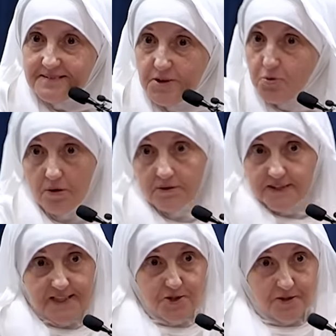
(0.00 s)
You all
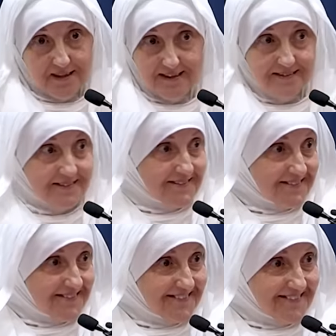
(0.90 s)
raised your hand.
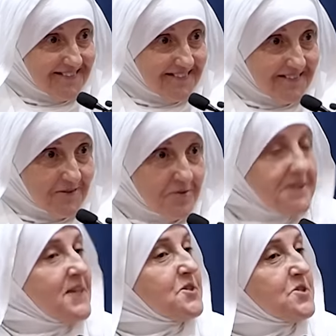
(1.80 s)

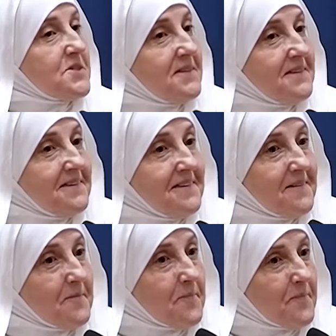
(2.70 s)
Yes.
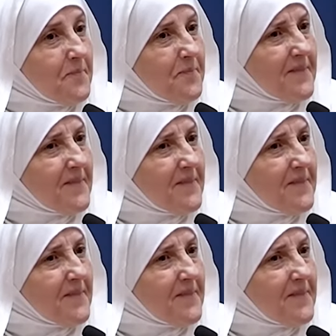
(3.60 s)
Fear.